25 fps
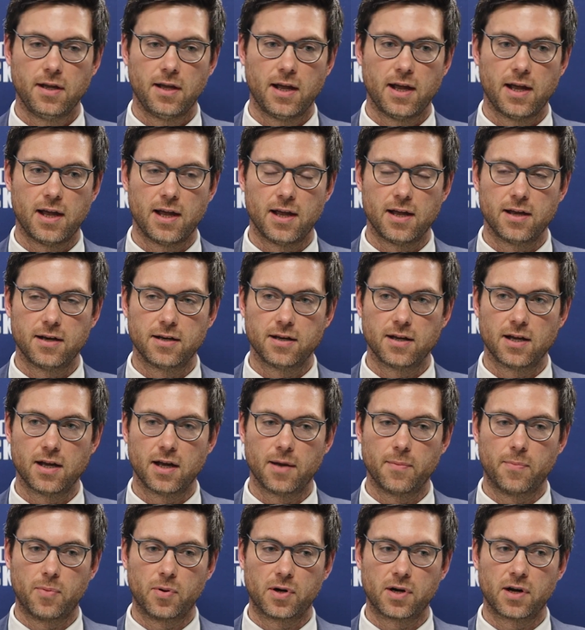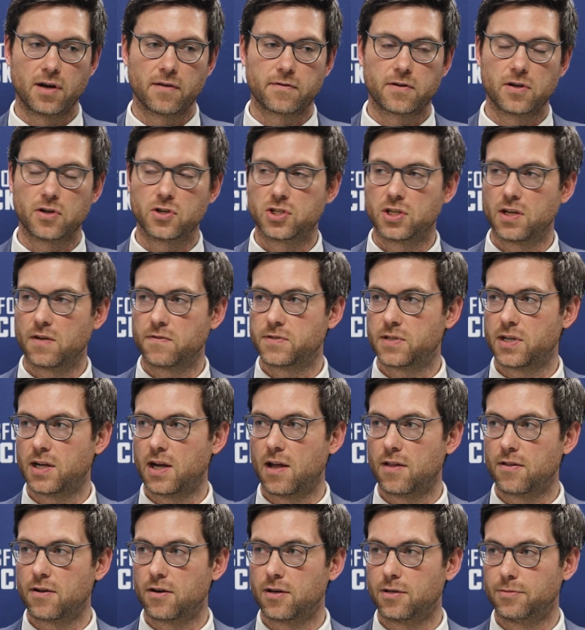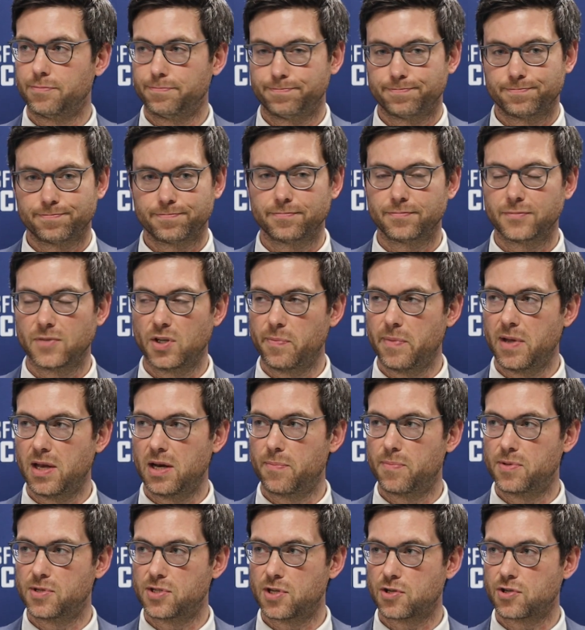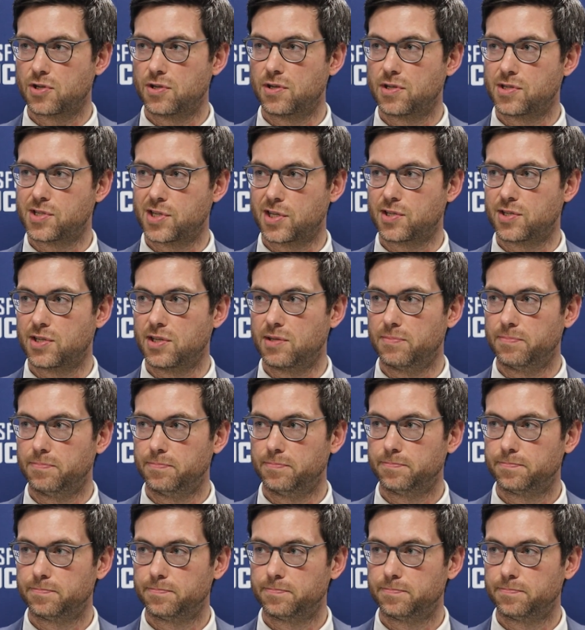and put enough good shifts together, and you'll be in a position to succeed.